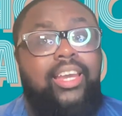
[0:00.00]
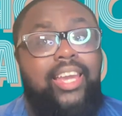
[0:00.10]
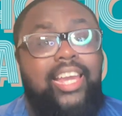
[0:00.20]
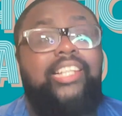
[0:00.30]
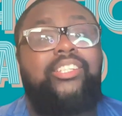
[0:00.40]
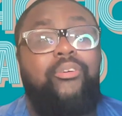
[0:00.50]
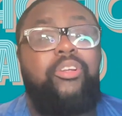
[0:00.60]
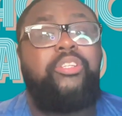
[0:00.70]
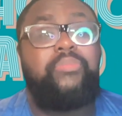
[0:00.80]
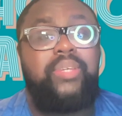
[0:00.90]
It is
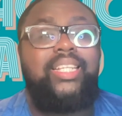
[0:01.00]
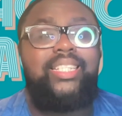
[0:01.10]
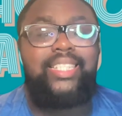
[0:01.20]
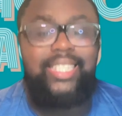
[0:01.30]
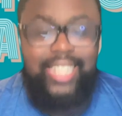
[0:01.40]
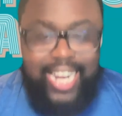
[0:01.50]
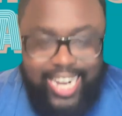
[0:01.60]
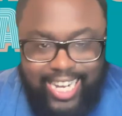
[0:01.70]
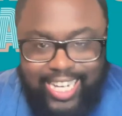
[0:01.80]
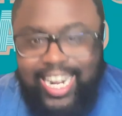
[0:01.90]
going to be
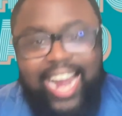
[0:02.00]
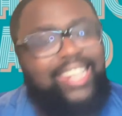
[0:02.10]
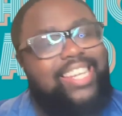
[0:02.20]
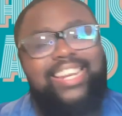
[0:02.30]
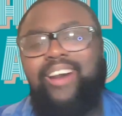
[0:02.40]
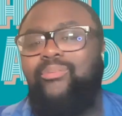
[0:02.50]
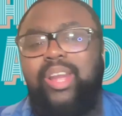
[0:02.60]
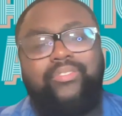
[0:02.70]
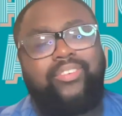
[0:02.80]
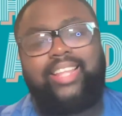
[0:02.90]
insane. I cannot
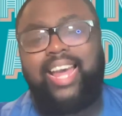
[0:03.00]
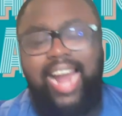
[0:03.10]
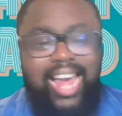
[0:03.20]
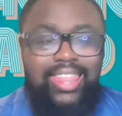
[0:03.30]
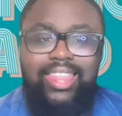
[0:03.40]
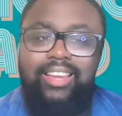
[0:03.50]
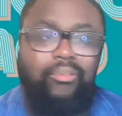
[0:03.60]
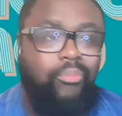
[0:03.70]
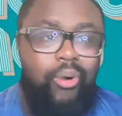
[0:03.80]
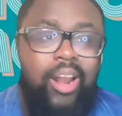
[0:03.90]
wait for that. I think
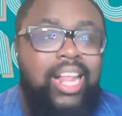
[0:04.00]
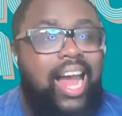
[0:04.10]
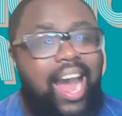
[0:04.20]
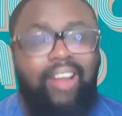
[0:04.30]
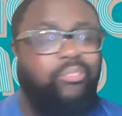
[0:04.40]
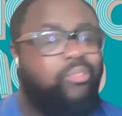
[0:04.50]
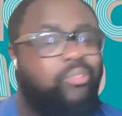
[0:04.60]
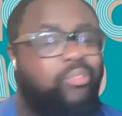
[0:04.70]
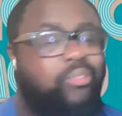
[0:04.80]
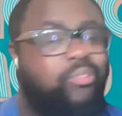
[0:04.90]
a world, I don't
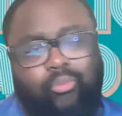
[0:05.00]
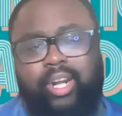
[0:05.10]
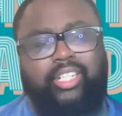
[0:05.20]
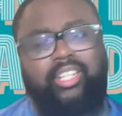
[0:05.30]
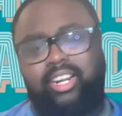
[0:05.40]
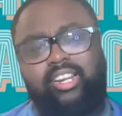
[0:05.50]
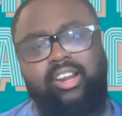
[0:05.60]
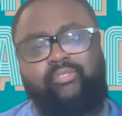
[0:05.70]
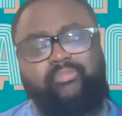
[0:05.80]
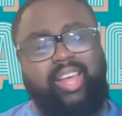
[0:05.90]
know if a world record is going to
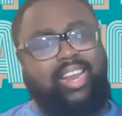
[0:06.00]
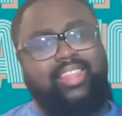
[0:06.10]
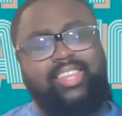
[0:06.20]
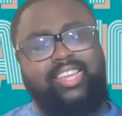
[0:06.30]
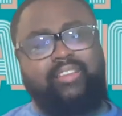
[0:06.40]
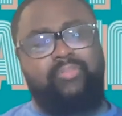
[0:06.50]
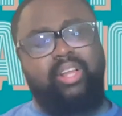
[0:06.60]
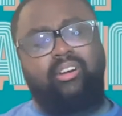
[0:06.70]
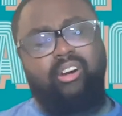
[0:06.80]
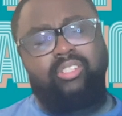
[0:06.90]
come from that. I think it could be
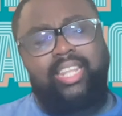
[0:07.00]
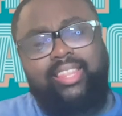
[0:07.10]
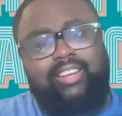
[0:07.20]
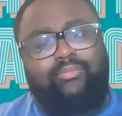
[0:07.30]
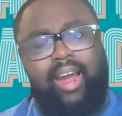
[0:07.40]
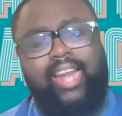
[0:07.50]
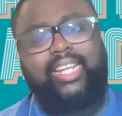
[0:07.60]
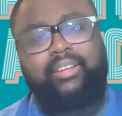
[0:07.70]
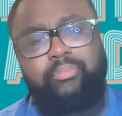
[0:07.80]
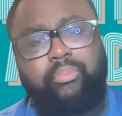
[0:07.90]
close. I think Rod
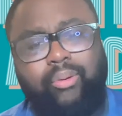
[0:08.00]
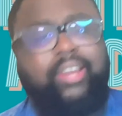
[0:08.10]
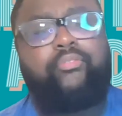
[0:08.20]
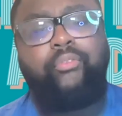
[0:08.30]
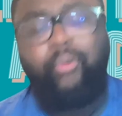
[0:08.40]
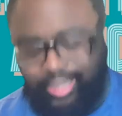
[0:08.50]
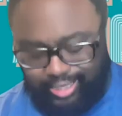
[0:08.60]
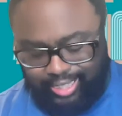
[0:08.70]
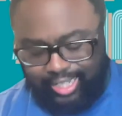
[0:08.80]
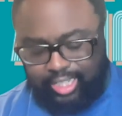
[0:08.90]
can break
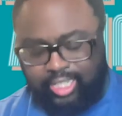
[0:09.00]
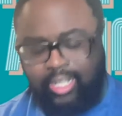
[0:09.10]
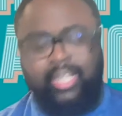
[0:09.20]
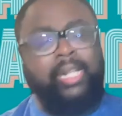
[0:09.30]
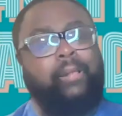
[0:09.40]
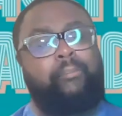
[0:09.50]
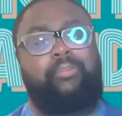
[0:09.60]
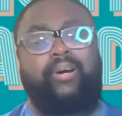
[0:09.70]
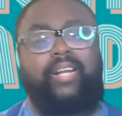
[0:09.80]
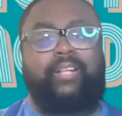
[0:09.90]
46,
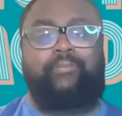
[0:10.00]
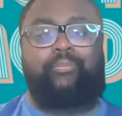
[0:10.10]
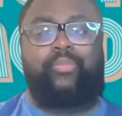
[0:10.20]
but